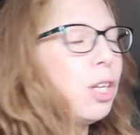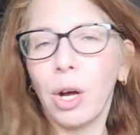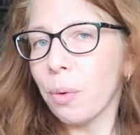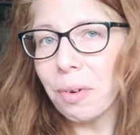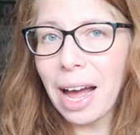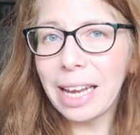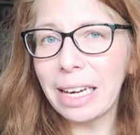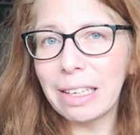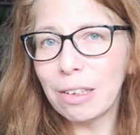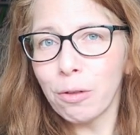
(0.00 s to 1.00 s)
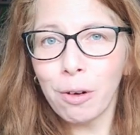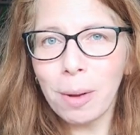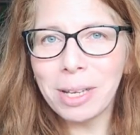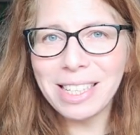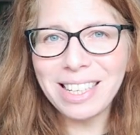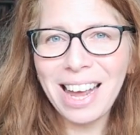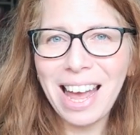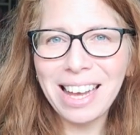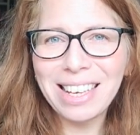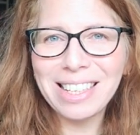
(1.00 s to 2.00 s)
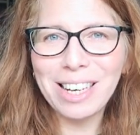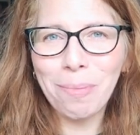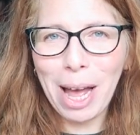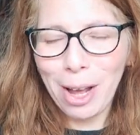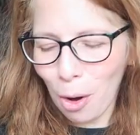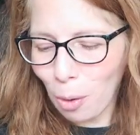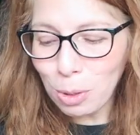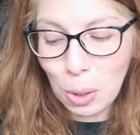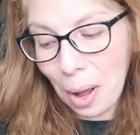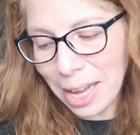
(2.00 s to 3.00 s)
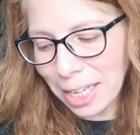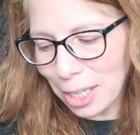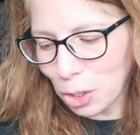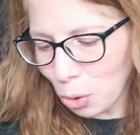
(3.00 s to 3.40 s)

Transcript: you know, I can frame it and hang it in my home so I can